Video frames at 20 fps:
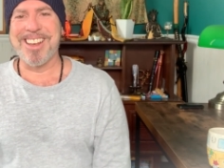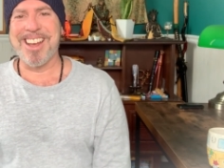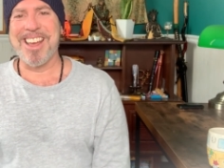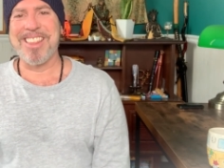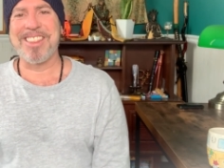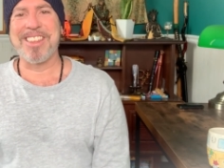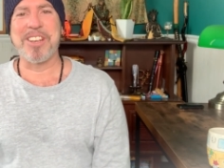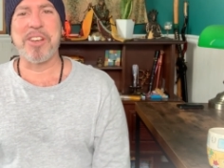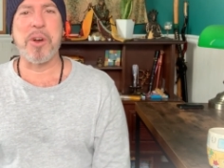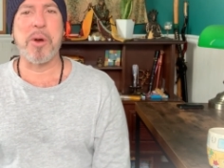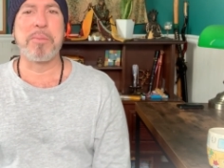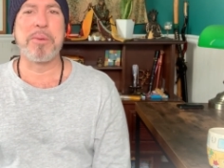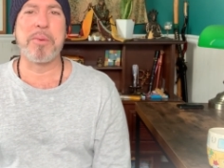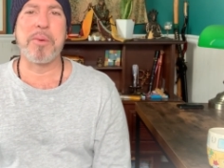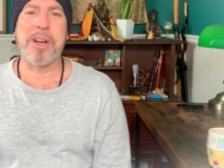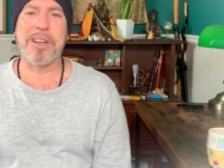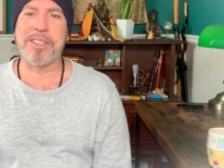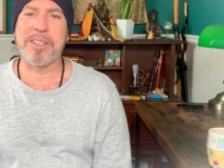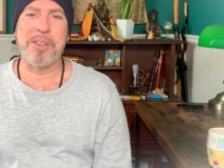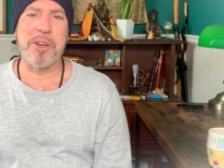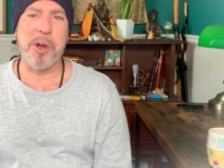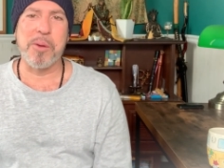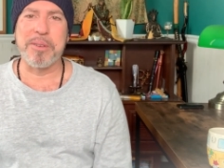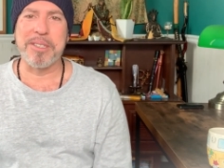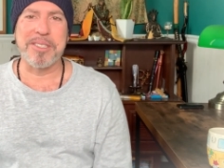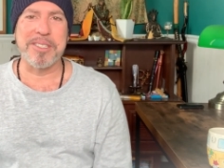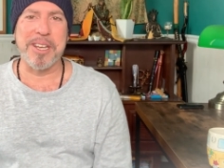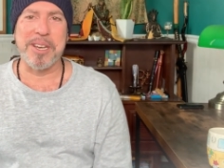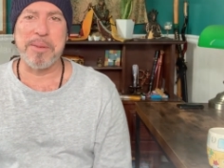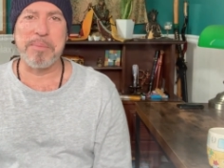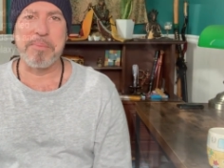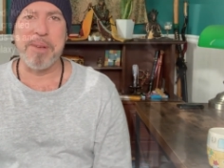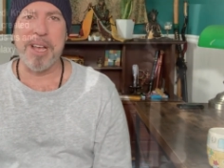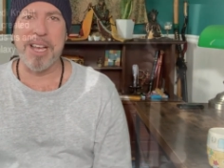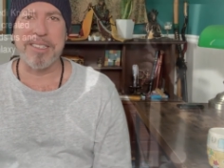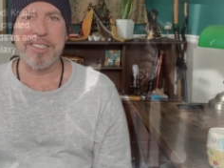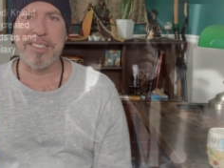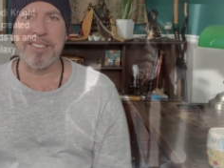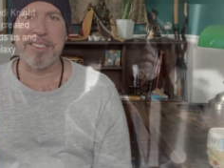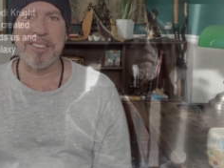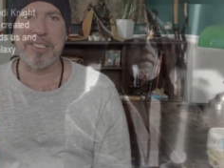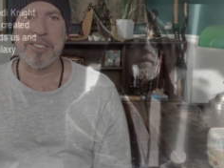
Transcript: I think Obi-Wan Kenobi said it best in